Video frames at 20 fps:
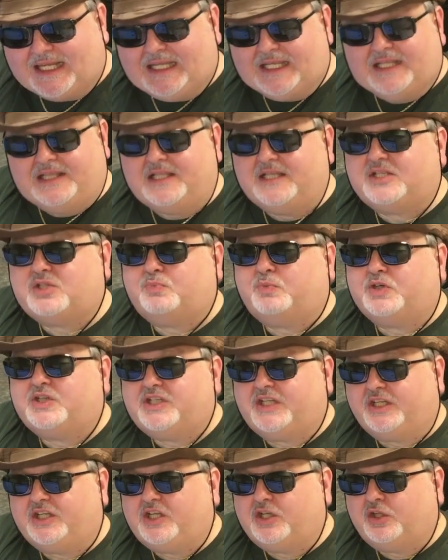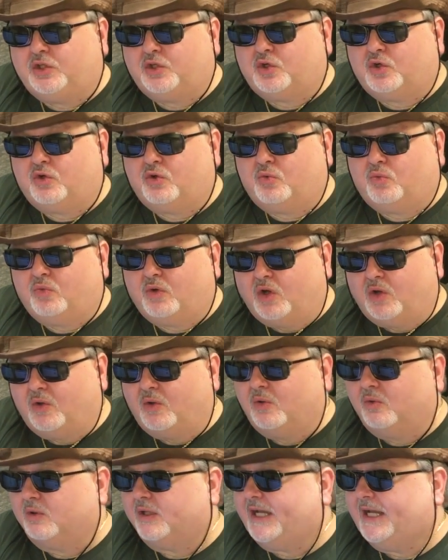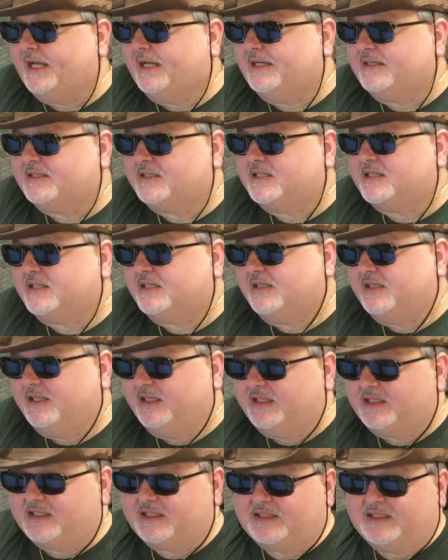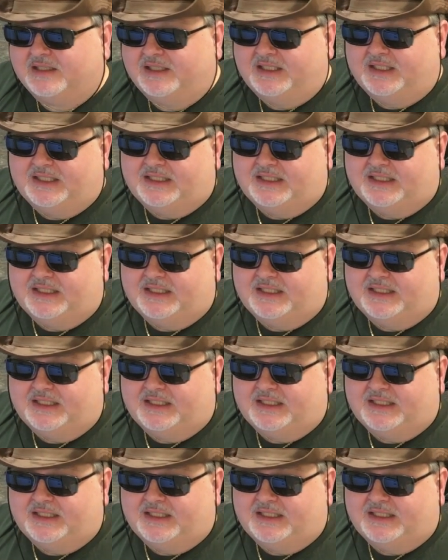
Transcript: in this particular role as this